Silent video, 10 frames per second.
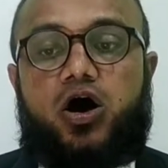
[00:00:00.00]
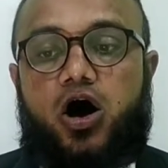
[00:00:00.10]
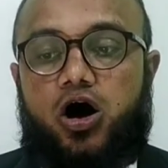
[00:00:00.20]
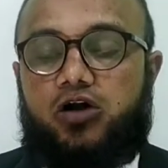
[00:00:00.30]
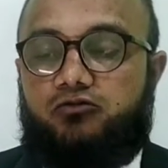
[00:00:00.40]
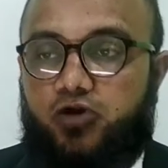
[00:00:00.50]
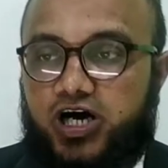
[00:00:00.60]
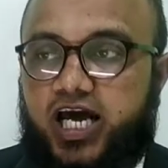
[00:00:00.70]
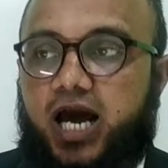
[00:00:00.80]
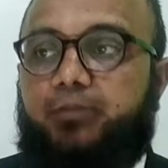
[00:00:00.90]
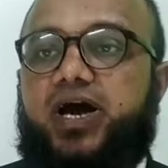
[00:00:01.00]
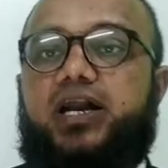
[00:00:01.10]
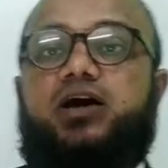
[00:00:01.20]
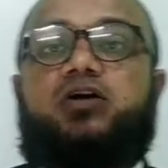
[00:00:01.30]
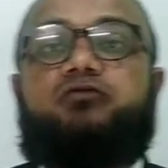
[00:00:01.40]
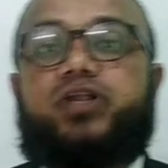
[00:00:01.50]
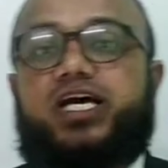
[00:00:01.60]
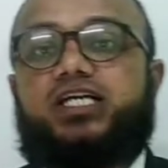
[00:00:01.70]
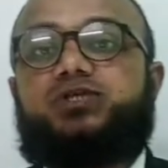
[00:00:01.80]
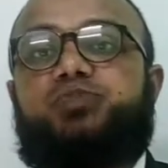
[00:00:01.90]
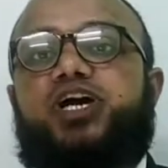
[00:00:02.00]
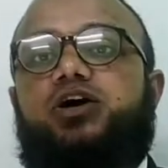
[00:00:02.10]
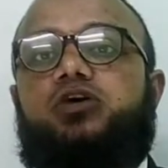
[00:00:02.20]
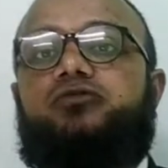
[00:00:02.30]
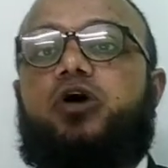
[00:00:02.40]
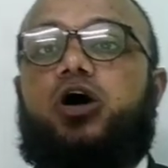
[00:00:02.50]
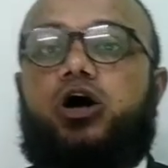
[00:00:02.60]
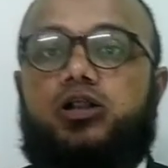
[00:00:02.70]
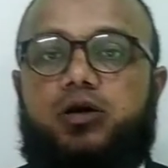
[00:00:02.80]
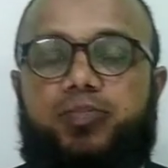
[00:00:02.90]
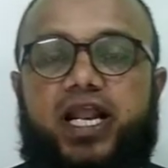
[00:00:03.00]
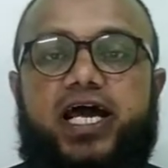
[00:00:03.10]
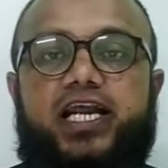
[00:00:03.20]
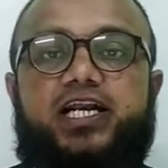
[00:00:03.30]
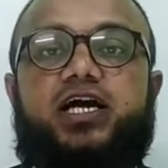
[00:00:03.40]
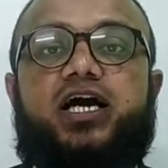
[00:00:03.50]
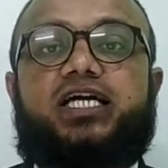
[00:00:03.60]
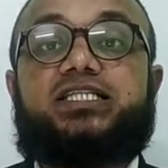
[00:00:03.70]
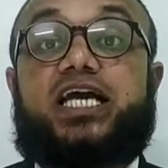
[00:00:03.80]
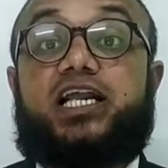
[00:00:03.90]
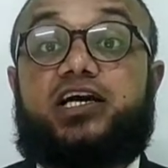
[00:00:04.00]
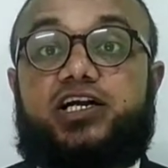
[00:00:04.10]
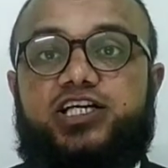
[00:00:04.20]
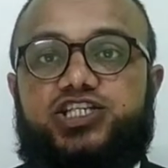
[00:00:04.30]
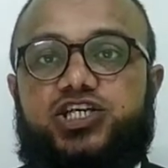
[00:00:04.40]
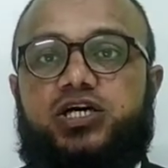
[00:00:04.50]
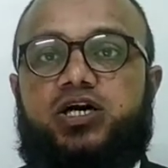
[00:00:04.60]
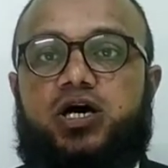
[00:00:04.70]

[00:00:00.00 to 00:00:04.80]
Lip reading: or what happened when the speed of all the planet is increased,